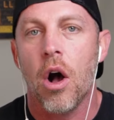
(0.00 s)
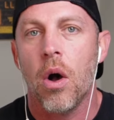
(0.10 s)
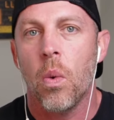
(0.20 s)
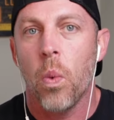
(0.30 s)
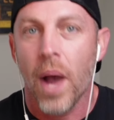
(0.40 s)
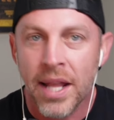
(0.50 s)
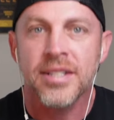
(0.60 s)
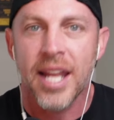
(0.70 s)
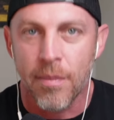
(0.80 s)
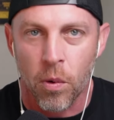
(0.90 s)

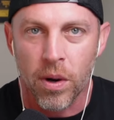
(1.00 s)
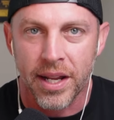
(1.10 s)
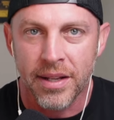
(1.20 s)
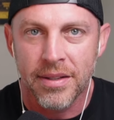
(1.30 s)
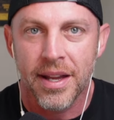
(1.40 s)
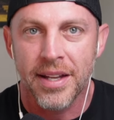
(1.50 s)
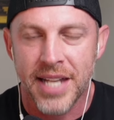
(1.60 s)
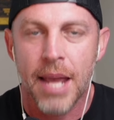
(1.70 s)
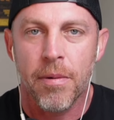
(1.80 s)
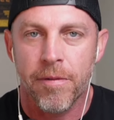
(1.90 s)
Wednesday morning, a
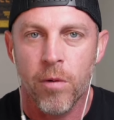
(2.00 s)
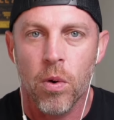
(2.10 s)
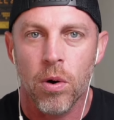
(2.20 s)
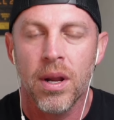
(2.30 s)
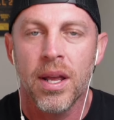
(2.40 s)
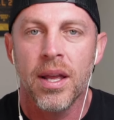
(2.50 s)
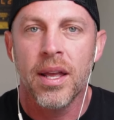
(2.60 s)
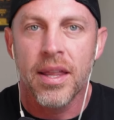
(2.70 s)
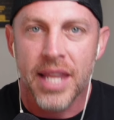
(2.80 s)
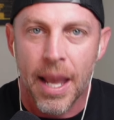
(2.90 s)
day before,
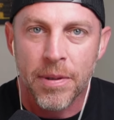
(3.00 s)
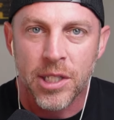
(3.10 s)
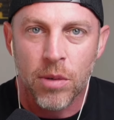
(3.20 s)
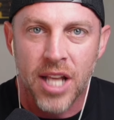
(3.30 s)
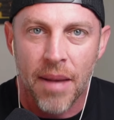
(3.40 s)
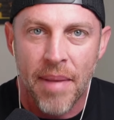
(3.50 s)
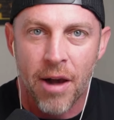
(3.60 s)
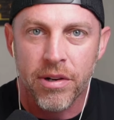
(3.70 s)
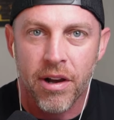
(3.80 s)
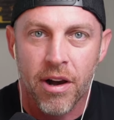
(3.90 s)
the episodes come
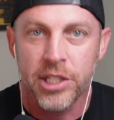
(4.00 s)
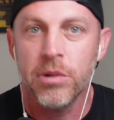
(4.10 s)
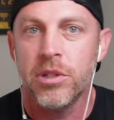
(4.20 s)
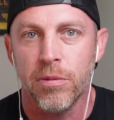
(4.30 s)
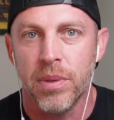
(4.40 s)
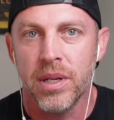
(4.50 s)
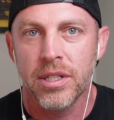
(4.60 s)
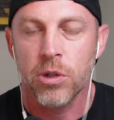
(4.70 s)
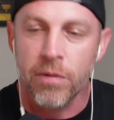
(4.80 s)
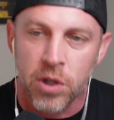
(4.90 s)
out on YouTube.
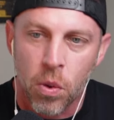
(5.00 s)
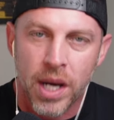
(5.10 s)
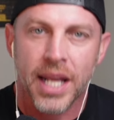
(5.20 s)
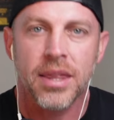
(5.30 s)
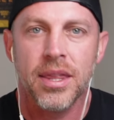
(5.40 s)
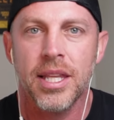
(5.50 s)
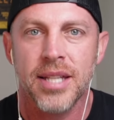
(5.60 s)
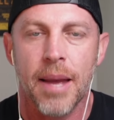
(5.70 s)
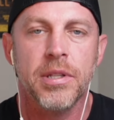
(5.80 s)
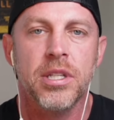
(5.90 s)
So if you want to get these
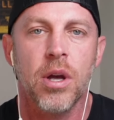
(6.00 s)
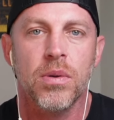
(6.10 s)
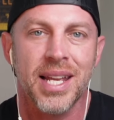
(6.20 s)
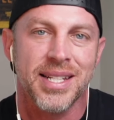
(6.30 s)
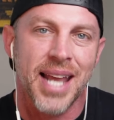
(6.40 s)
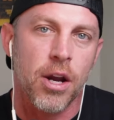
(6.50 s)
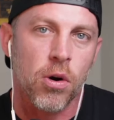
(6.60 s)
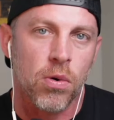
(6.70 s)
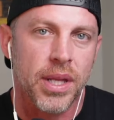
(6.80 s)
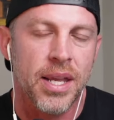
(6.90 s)
episodes a day
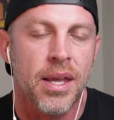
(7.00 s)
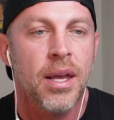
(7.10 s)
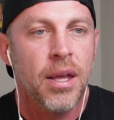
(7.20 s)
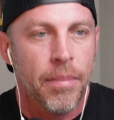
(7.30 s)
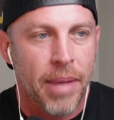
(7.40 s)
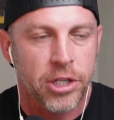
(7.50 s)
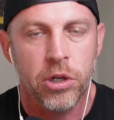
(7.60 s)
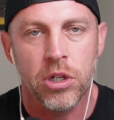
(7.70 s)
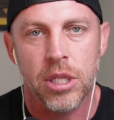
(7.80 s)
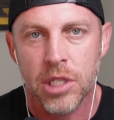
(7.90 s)
early, make sure
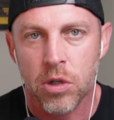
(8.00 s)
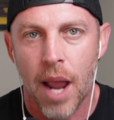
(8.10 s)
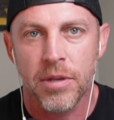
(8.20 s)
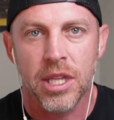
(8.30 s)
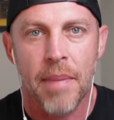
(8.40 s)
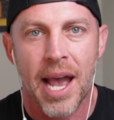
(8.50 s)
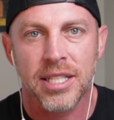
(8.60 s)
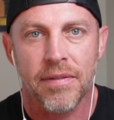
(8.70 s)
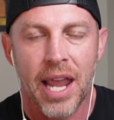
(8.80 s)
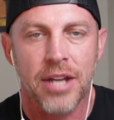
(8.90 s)
you subscribe to the
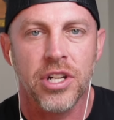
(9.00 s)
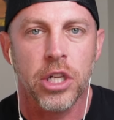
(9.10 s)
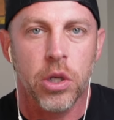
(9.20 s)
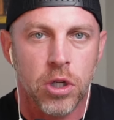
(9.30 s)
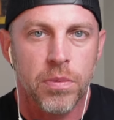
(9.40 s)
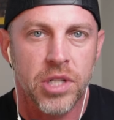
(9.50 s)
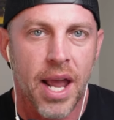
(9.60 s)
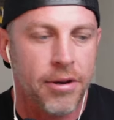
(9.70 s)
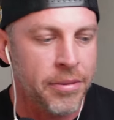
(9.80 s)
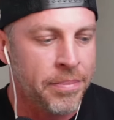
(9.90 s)
Massive Agent YouTube channel